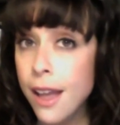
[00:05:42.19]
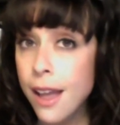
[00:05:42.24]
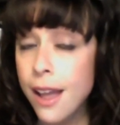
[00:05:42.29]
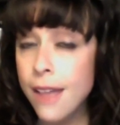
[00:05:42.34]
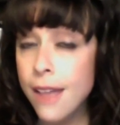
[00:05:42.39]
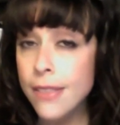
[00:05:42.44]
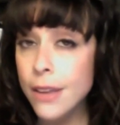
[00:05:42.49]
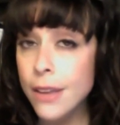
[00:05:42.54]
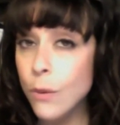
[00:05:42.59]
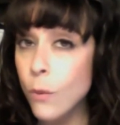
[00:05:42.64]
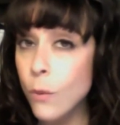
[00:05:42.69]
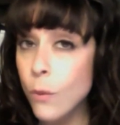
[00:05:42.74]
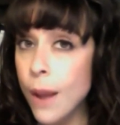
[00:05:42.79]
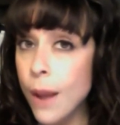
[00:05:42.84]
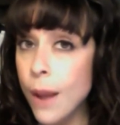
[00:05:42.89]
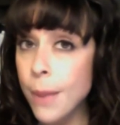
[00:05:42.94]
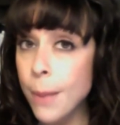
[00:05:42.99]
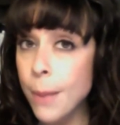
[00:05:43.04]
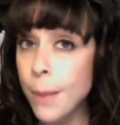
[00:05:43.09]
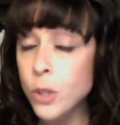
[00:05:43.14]
and then
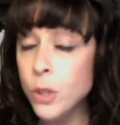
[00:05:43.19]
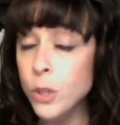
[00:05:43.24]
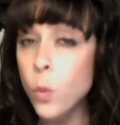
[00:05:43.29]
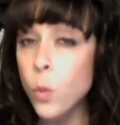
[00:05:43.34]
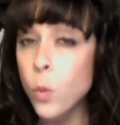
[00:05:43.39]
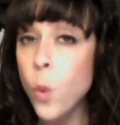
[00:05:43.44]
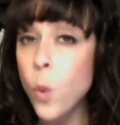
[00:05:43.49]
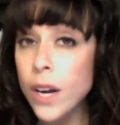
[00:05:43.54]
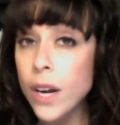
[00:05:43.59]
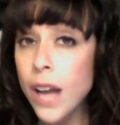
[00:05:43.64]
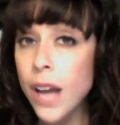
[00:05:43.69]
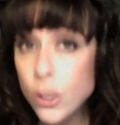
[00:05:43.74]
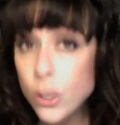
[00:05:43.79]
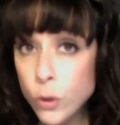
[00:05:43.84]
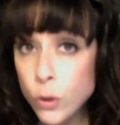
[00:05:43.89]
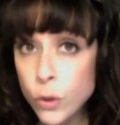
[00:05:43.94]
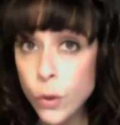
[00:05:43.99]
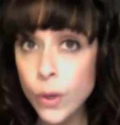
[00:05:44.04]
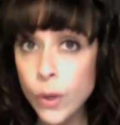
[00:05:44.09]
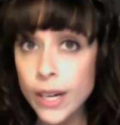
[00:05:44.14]
ramp up to
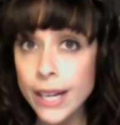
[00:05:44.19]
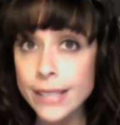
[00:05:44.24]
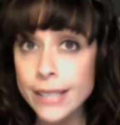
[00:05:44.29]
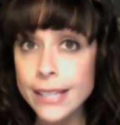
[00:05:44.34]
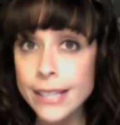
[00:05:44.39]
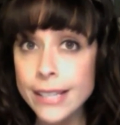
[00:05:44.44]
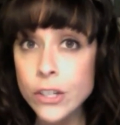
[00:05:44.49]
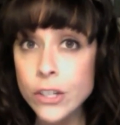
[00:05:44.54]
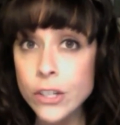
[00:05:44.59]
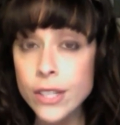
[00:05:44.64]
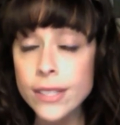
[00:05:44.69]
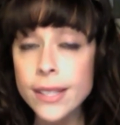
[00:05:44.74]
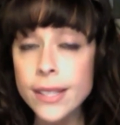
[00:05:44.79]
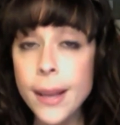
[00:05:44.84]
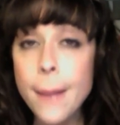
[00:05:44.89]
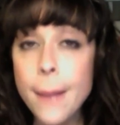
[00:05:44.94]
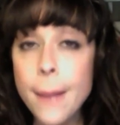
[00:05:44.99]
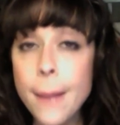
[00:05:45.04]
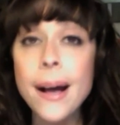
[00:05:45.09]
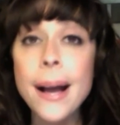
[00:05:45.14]
100 organizations
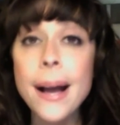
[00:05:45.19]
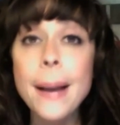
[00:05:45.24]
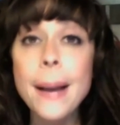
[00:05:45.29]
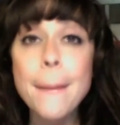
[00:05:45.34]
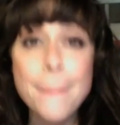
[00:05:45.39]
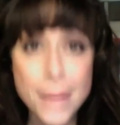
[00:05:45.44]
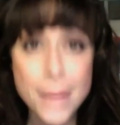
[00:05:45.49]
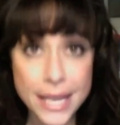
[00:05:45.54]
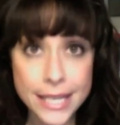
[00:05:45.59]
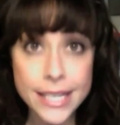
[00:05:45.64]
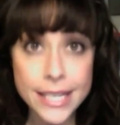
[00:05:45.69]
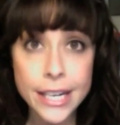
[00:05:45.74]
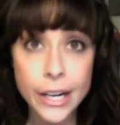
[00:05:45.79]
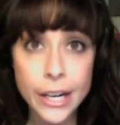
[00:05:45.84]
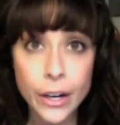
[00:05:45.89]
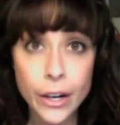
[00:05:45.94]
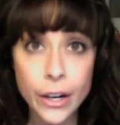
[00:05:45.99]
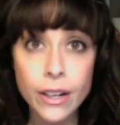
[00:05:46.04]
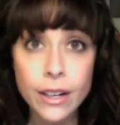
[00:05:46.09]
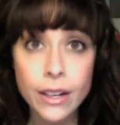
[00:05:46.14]
by mid
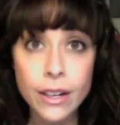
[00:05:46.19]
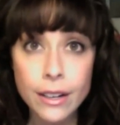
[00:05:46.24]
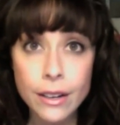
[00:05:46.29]
year.